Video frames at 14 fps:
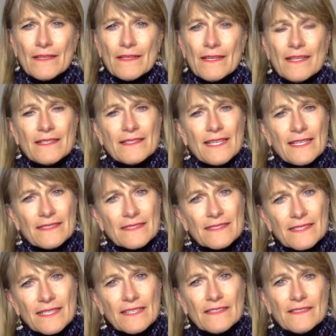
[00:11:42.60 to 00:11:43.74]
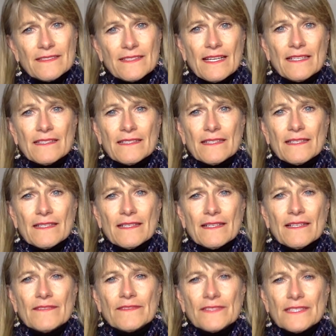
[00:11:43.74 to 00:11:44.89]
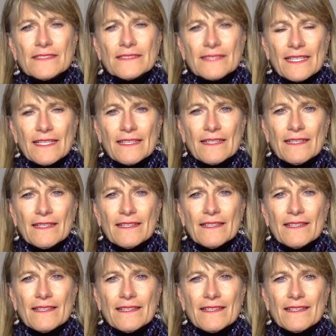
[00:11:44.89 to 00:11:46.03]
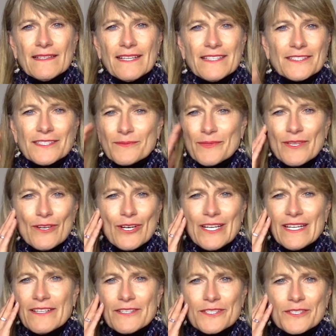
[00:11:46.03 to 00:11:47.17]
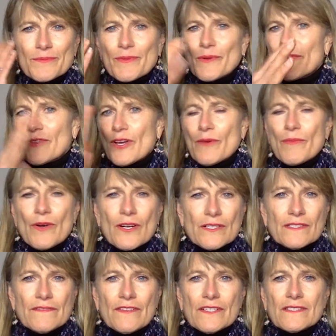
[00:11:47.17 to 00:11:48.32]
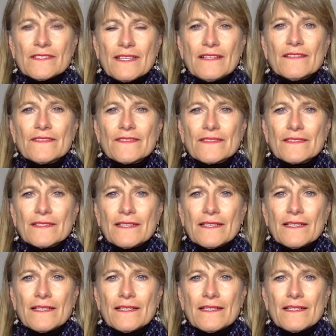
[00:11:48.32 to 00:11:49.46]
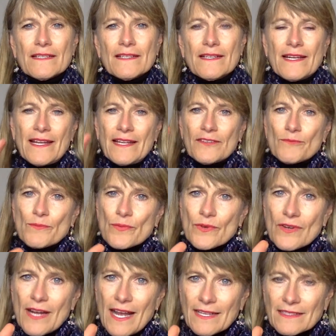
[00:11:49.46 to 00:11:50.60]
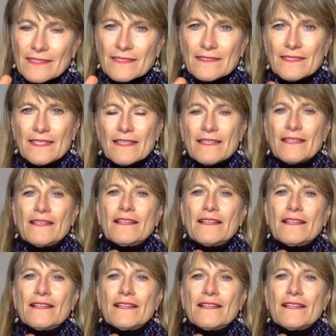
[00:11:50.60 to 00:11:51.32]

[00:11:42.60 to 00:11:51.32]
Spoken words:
And it takes a skill set of listening, not just with our ears, but with all parts of ourselves, and practicing